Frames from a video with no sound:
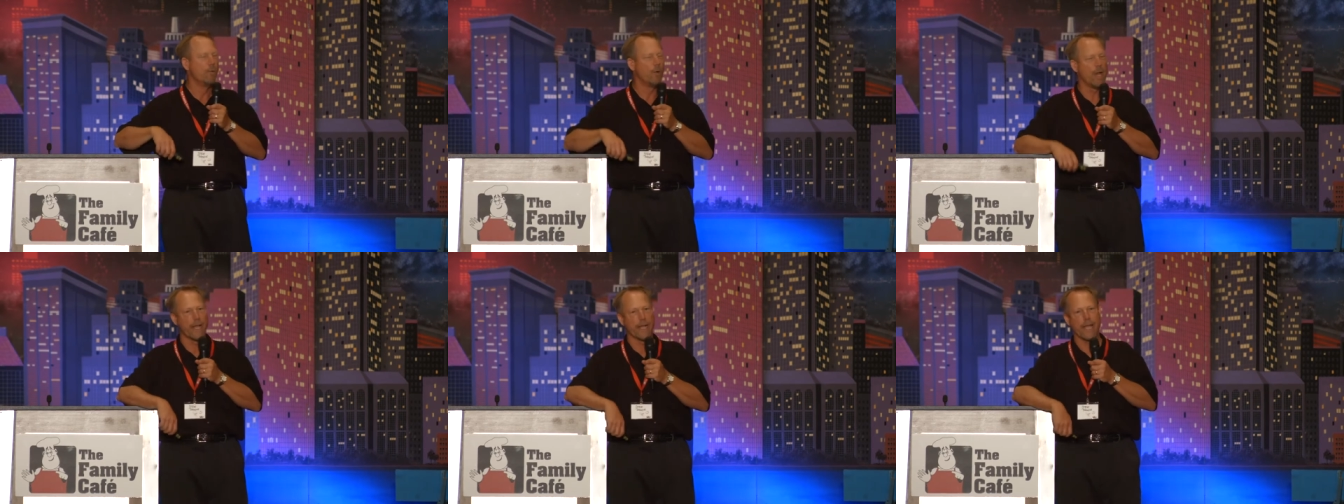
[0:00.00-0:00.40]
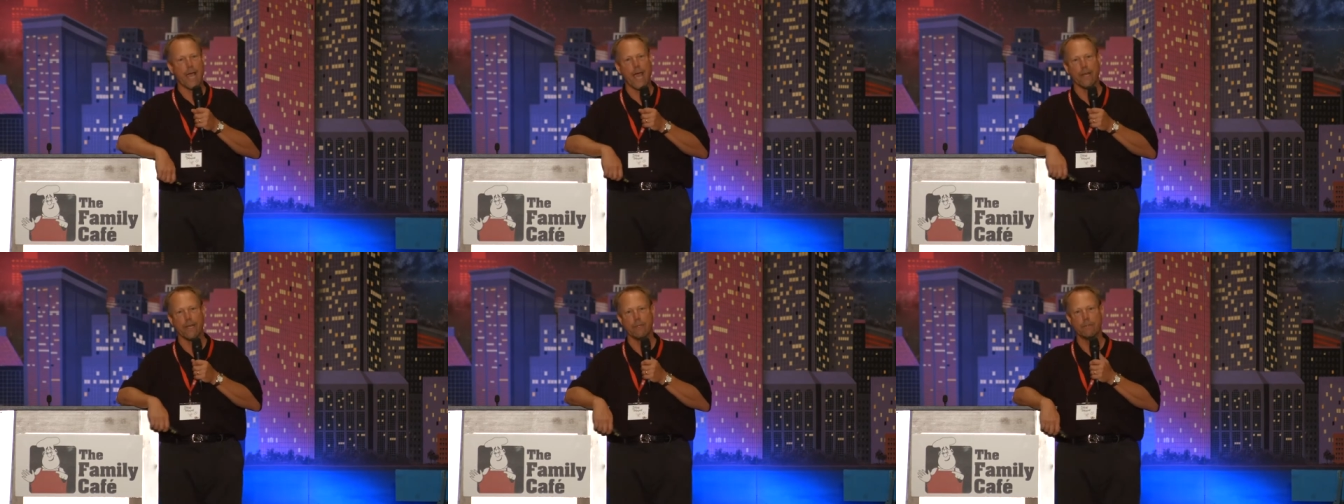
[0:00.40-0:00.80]
Well, I
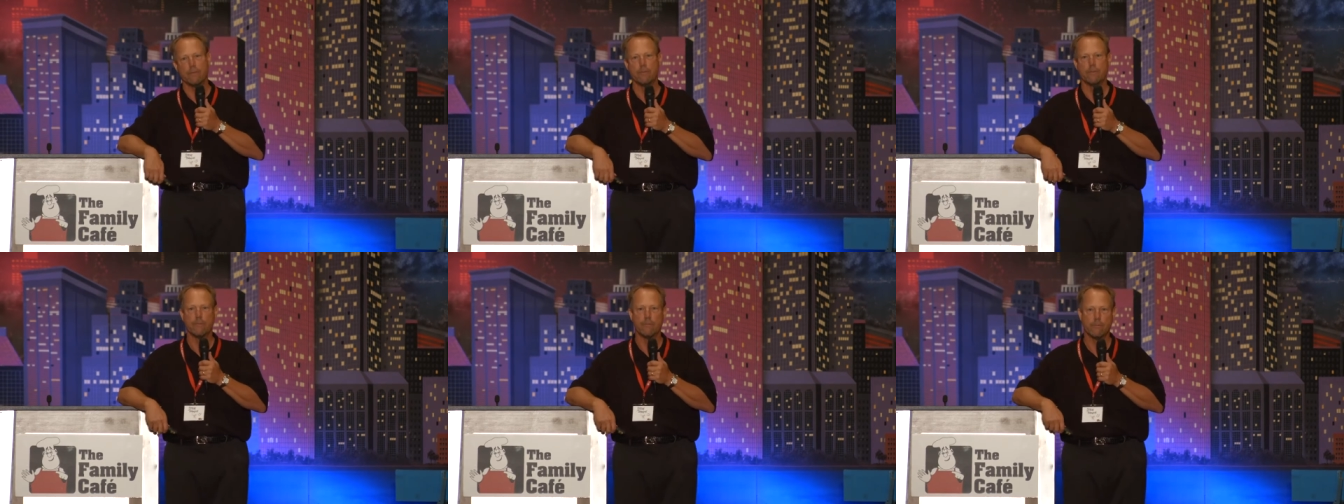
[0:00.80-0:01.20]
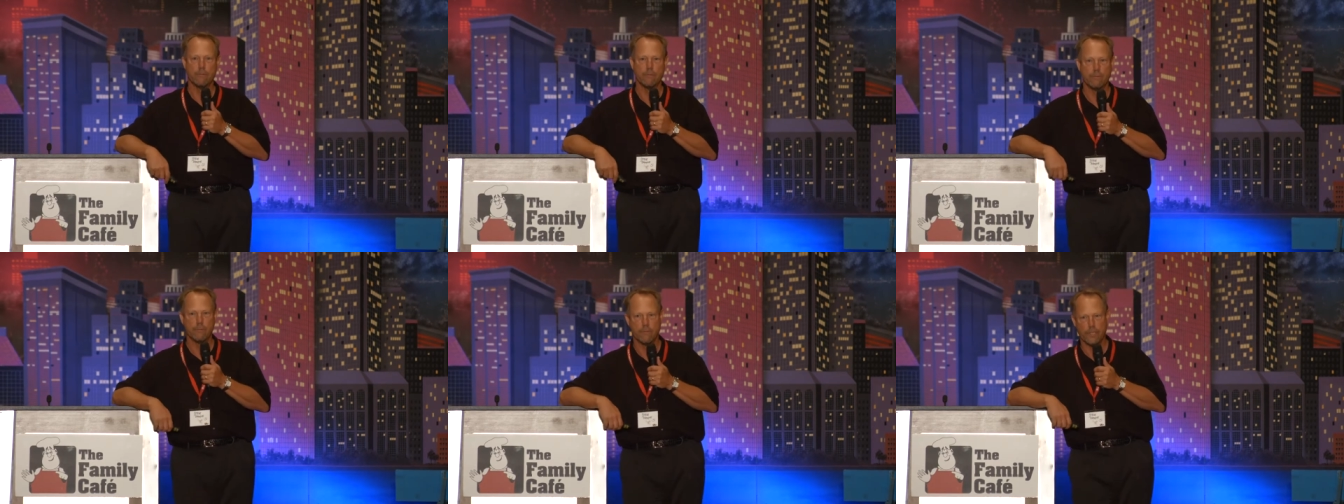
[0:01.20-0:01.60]
got it.
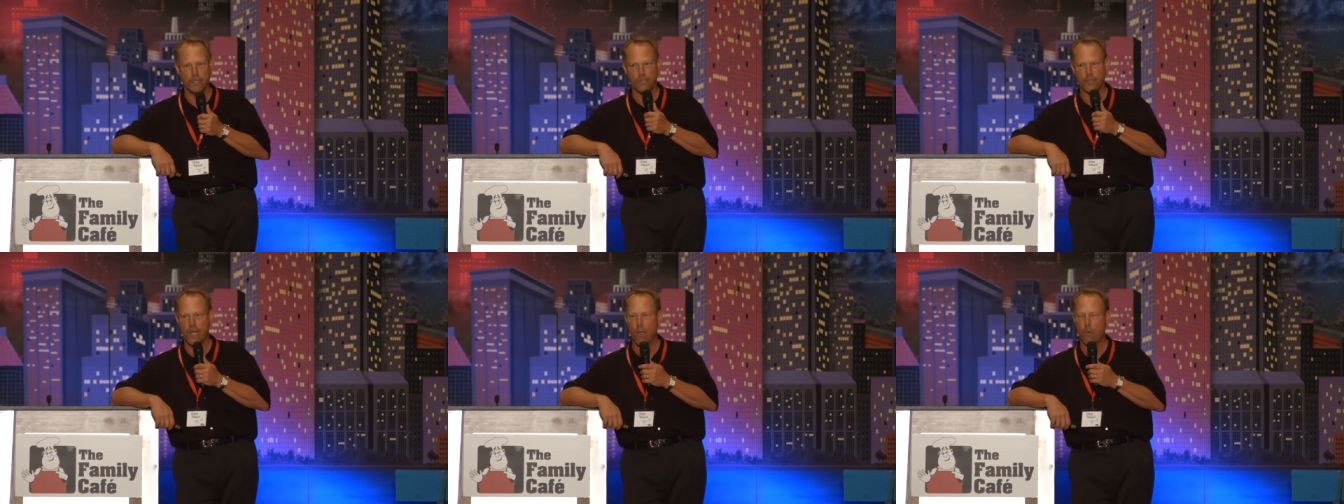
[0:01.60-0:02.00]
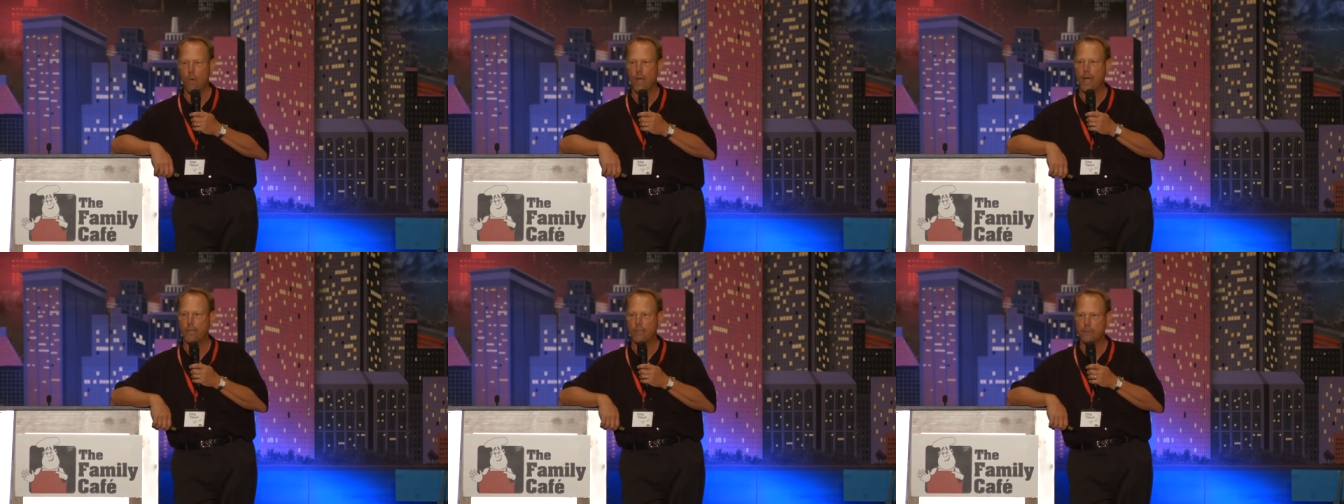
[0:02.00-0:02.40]
said, You got
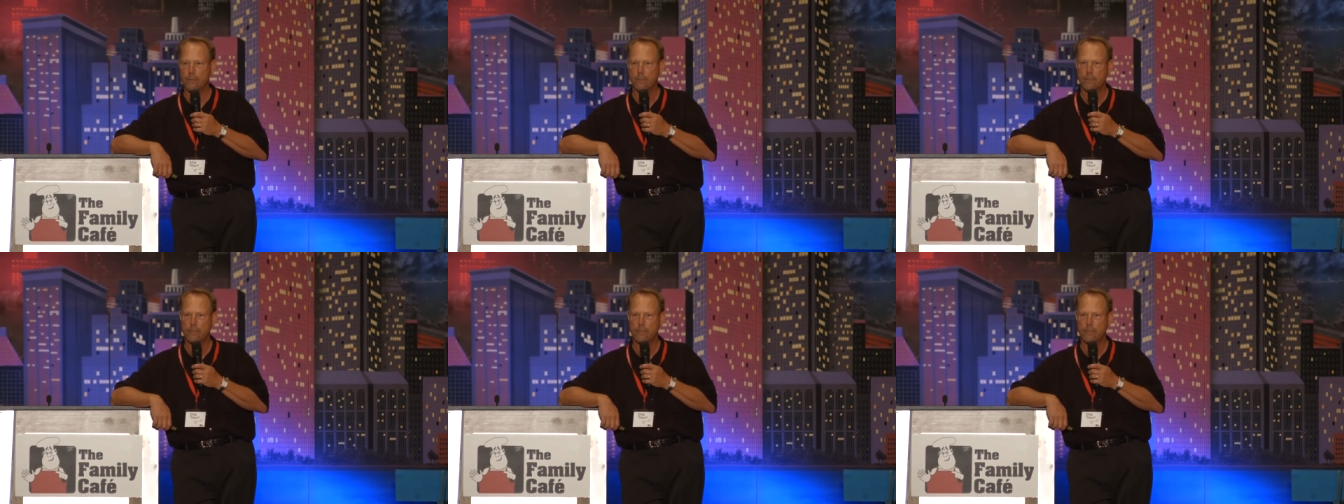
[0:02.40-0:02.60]
what?